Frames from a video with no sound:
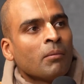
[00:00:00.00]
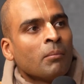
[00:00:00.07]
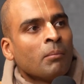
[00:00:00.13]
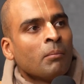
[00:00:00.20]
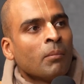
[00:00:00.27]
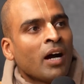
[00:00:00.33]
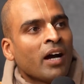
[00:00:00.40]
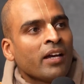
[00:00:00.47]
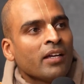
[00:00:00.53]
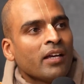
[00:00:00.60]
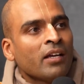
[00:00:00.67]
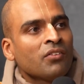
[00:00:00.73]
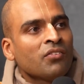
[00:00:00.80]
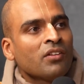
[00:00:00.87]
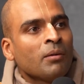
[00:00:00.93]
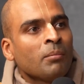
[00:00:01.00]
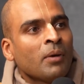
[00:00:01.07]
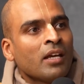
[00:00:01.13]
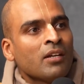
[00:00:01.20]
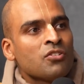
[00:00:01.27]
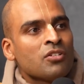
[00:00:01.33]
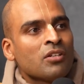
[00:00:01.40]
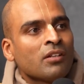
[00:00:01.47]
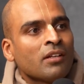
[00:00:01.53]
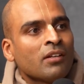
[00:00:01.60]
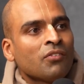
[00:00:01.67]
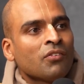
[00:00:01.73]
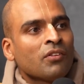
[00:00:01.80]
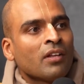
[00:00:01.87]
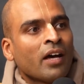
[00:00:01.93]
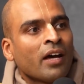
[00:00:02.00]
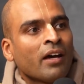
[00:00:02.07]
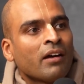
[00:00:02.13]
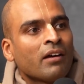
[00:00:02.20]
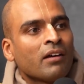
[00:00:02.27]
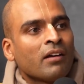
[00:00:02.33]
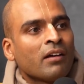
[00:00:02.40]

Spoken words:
my estimation is that,